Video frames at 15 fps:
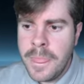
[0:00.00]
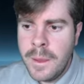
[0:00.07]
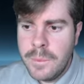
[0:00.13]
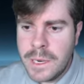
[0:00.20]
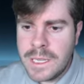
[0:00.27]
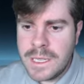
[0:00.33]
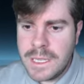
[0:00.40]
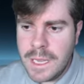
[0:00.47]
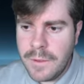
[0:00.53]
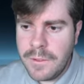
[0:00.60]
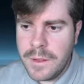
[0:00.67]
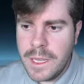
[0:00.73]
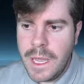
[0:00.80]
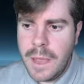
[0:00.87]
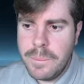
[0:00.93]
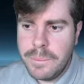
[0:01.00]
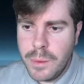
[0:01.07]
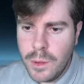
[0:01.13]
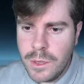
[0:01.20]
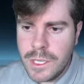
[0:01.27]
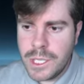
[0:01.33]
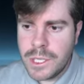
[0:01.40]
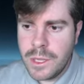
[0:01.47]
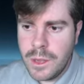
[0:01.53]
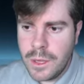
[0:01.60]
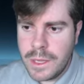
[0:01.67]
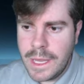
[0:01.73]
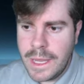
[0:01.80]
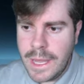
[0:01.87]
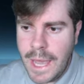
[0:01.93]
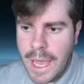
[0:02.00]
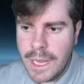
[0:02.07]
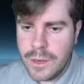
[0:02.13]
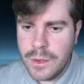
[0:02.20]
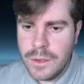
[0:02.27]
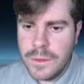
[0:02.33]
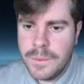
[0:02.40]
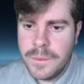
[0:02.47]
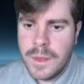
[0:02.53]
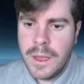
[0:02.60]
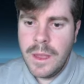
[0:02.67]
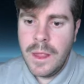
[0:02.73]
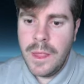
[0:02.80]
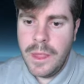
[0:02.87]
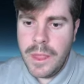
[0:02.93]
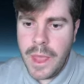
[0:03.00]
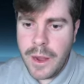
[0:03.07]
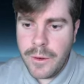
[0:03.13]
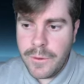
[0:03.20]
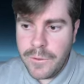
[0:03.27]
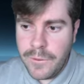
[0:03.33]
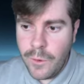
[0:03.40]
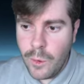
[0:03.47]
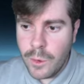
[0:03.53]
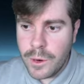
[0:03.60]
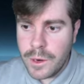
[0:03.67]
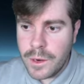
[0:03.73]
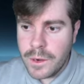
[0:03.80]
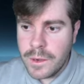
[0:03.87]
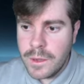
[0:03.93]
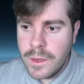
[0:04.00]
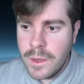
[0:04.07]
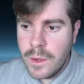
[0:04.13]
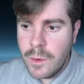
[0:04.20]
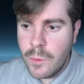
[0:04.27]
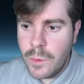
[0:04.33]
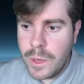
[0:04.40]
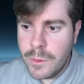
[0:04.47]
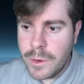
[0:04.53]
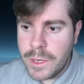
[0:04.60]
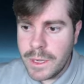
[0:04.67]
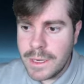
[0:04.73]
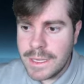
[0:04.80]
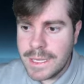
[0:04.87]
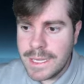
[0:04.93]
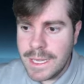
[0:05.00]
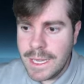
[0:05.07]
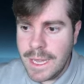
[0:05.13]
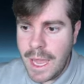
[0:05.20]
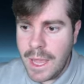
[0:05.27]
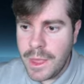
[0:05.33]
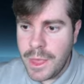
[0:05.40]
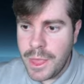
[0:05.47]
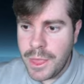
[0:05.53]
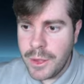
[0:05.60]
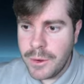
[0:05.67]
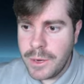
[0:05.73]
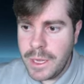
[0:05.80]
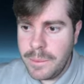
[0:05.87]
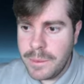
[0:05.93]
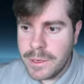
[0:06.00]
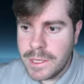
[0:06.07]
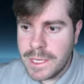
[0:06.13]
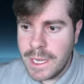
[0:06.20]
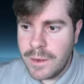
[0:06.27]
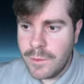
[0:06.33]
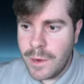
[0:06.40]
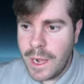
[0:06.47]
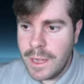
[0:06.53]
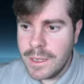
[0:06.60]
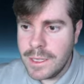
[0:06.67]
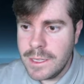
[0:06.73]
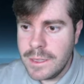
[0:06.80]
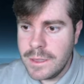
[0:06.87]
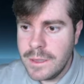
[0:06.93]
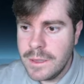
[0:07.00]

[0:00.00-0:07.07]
But it's definitely a bullish looking candle. Therefore, we were going to see a 30% rally,